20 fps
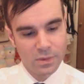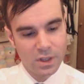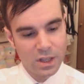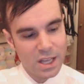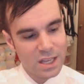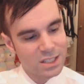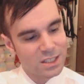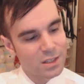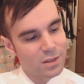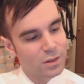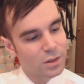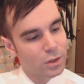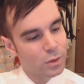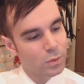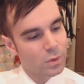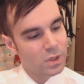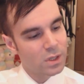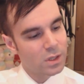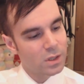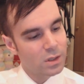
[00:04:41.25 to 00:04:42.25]
Lesson
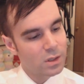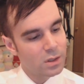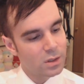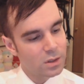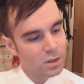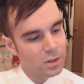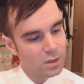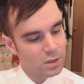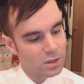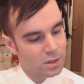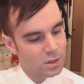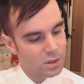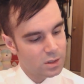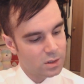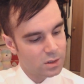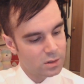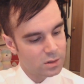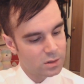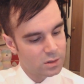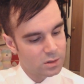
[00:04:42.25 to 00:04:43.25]
3
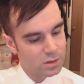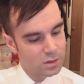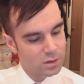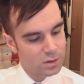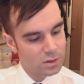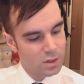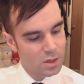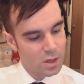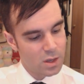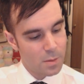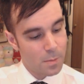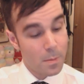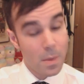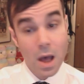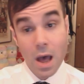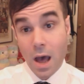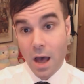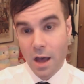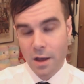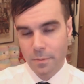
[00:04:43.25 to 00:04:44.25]
is
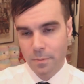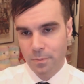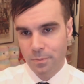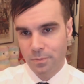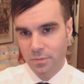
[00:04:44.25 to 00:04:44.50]
ma.